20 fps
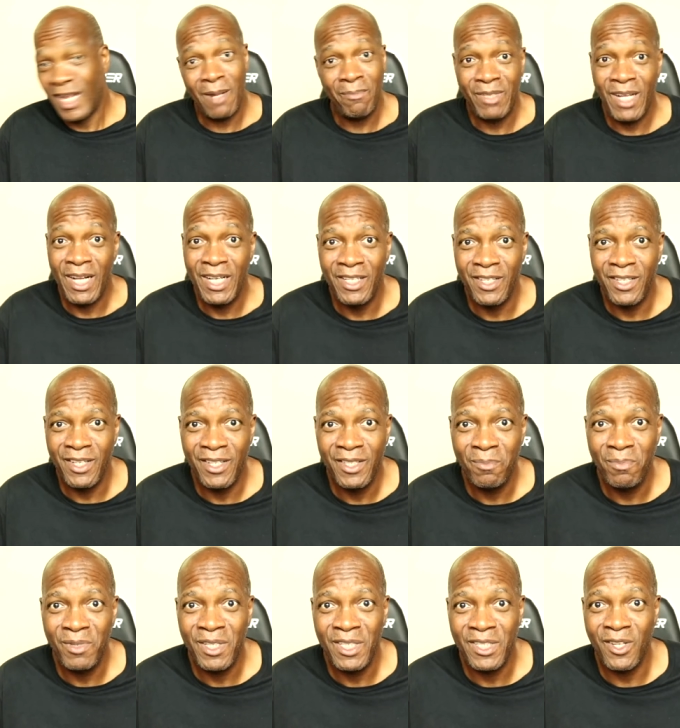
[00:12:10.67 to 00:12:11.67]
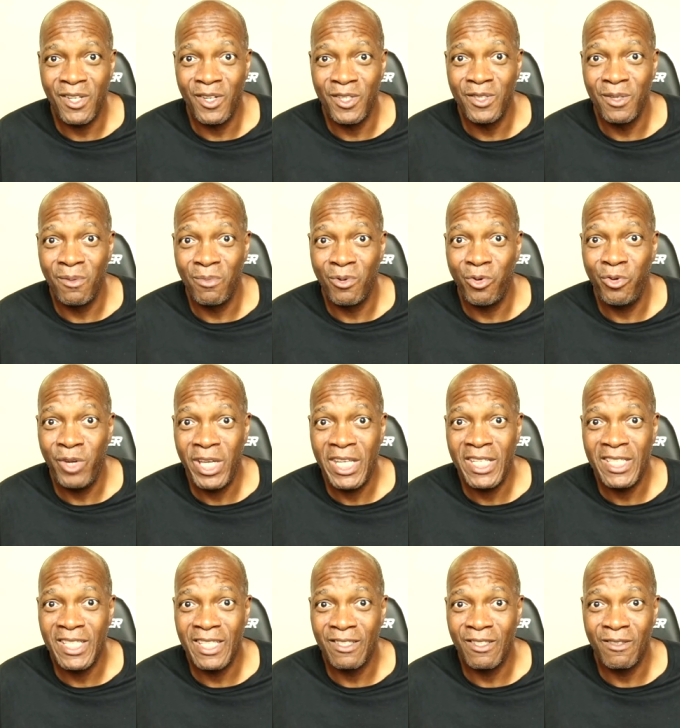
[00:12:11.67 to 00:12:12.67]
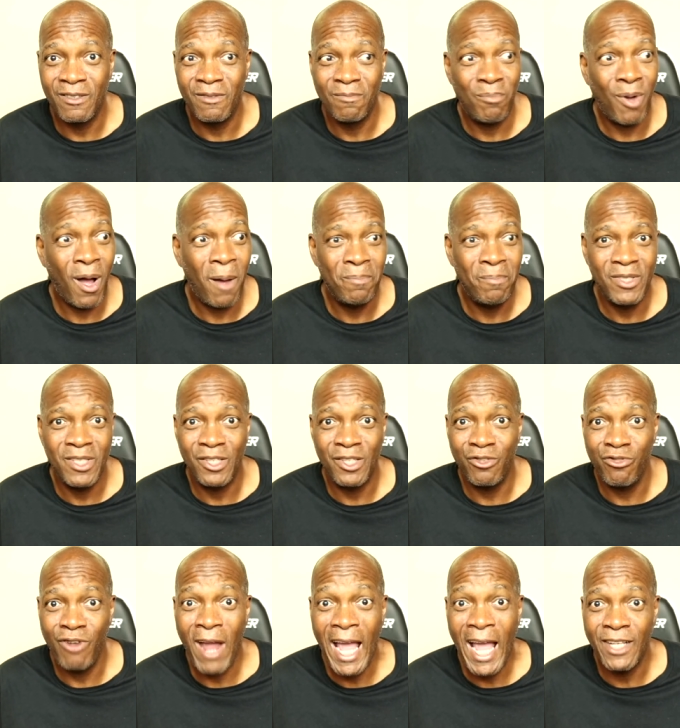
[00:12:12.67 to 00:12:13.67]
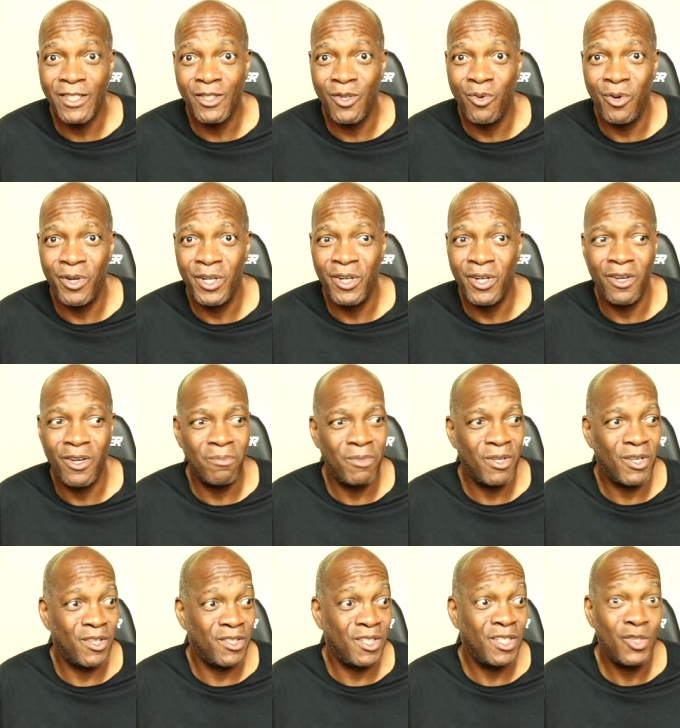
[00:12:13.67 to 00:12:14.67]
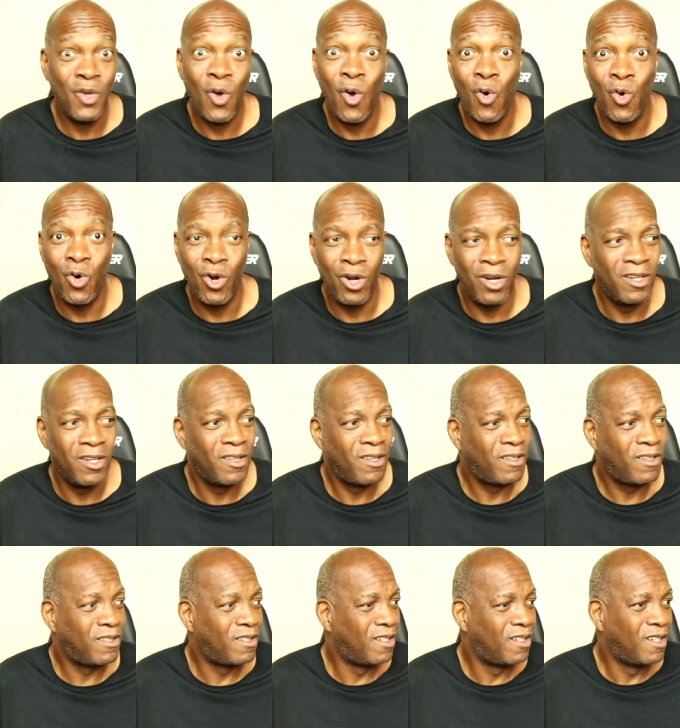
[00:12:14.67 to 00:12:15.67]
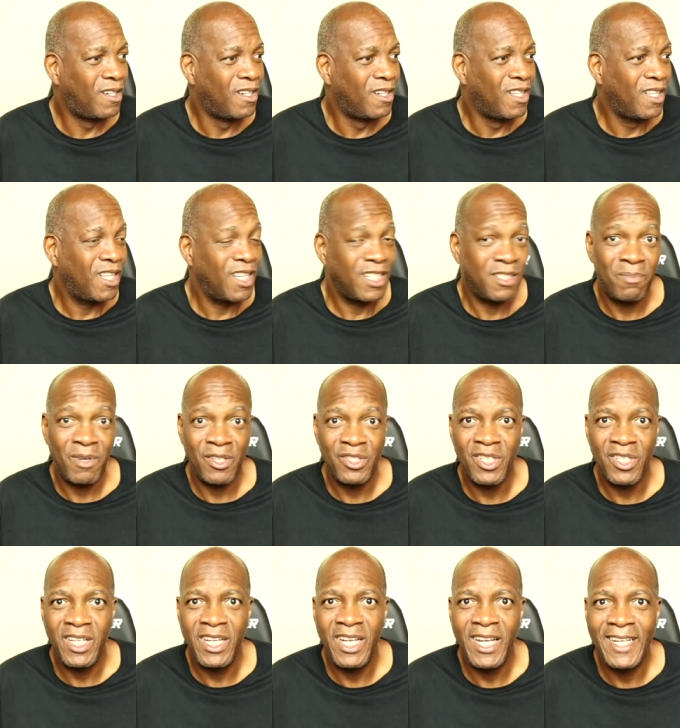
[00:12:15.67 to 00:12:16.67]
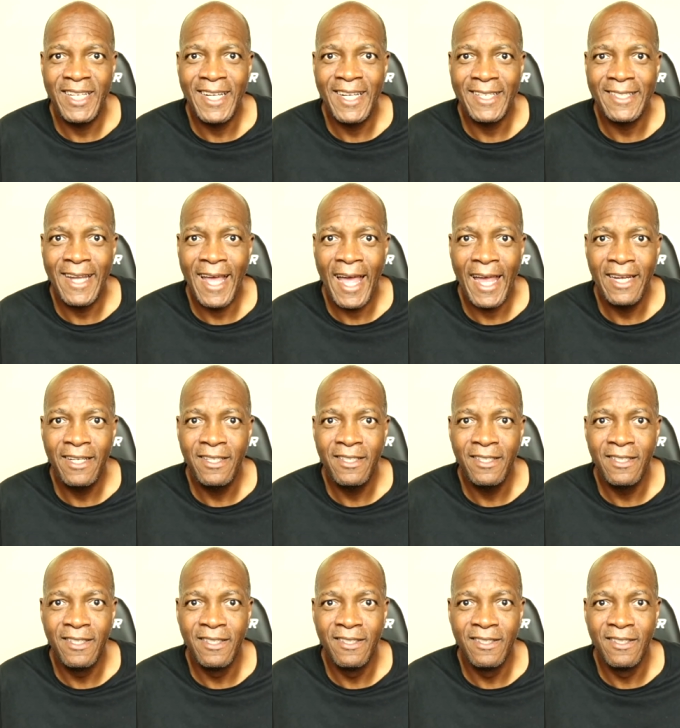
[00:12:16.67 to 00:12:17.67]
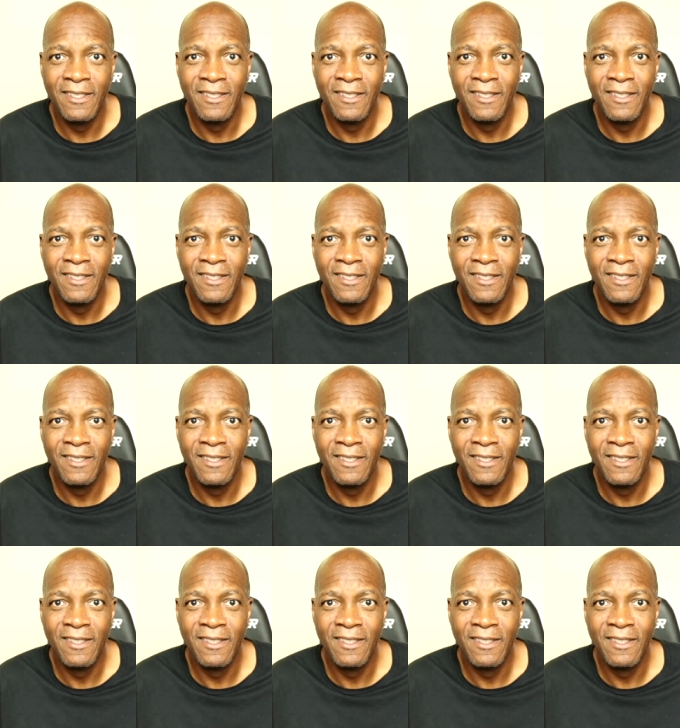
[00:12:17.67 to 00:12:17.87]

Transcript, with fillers: And I'm telling you, this place got some creaks and pops and cracks going on because it's old, especially late at night.